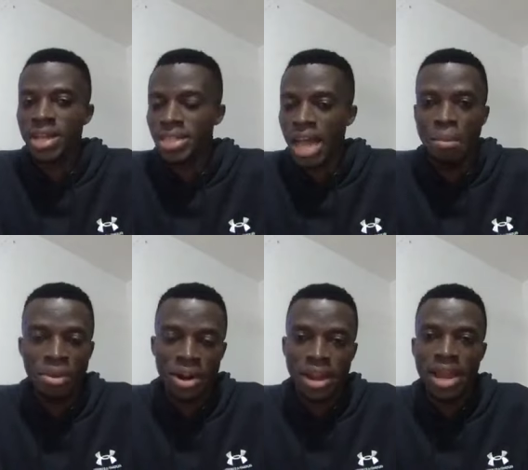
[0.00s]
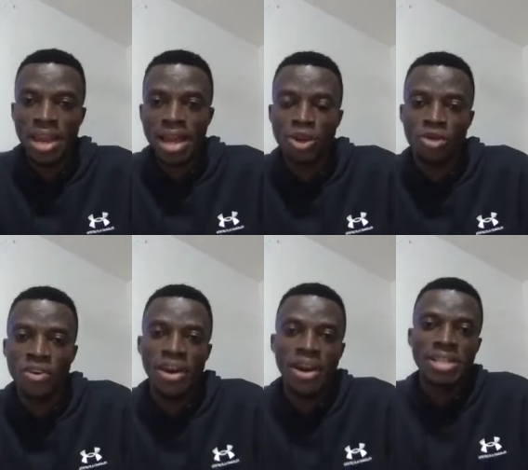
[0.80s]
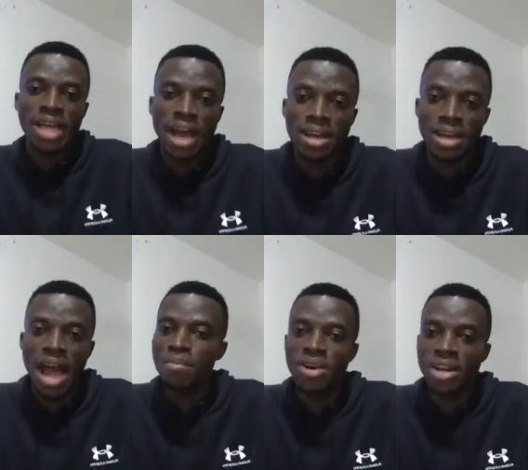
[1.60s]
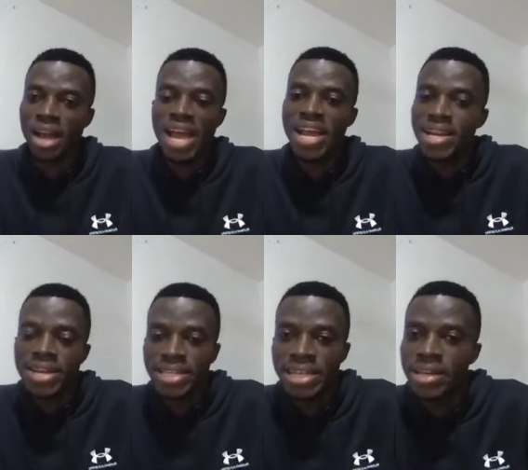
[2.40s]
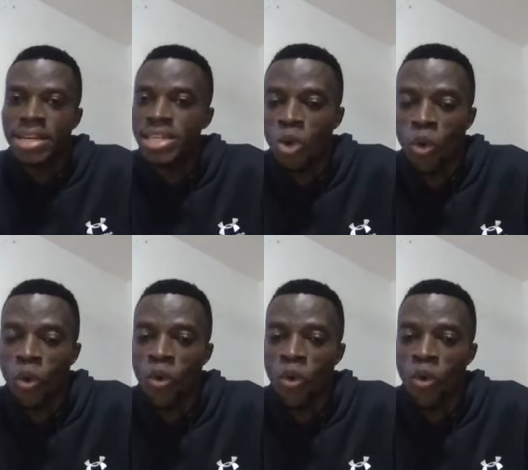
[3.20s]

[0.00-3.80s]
America a land of greater. America ain't created greater